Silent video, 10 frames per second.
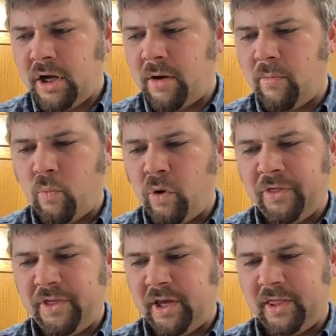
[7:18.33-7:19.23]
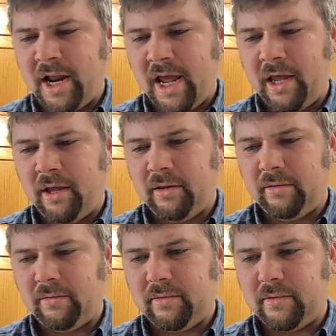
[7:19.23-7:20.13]
um, one thing that
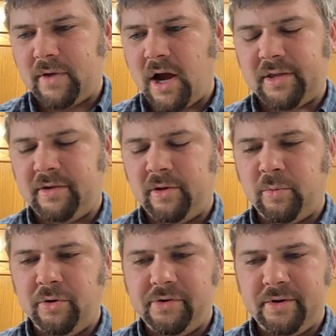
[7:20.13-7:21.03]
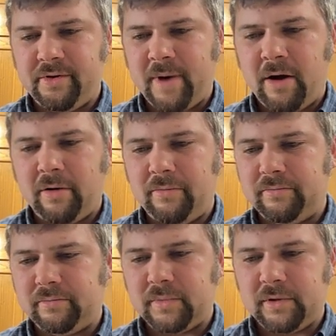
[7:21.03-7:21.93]
I talk to producers about
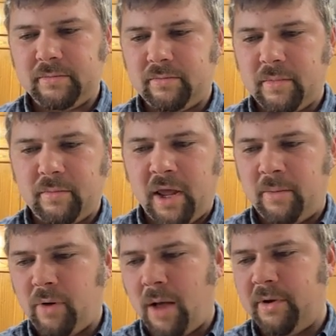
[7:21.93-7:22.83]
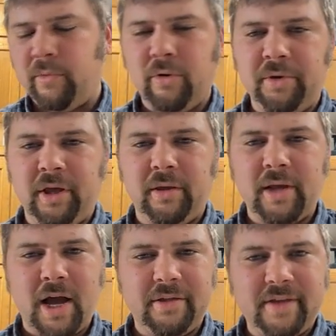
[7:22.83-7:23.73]
and probably will be
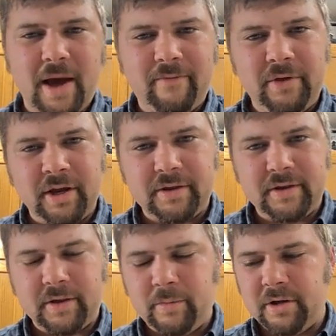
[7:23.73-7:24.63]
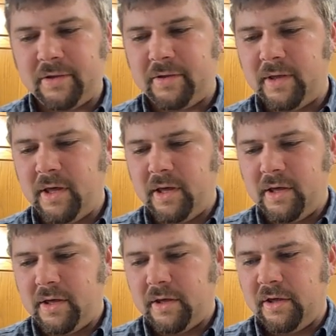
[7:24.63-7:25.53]
nonstop for the next six months
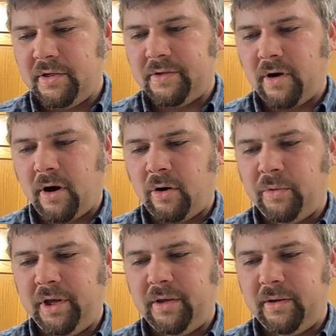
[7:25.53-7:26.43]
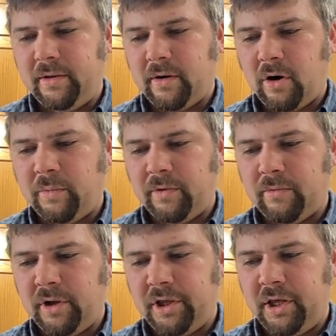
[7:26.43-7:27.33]
is are we are we
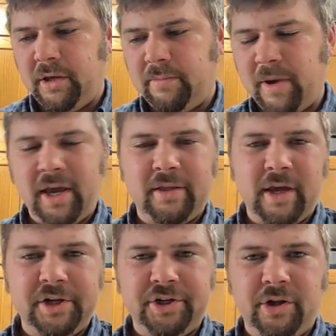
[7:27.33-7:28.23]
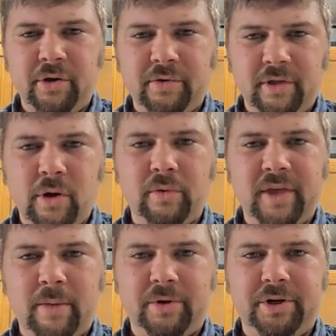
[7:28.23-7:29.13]
really paying attention to those low
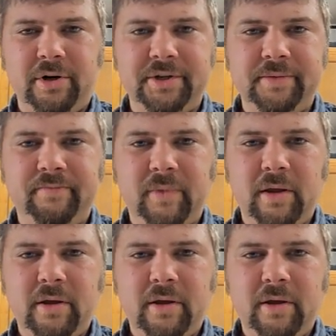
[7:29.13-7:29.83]
temperatures?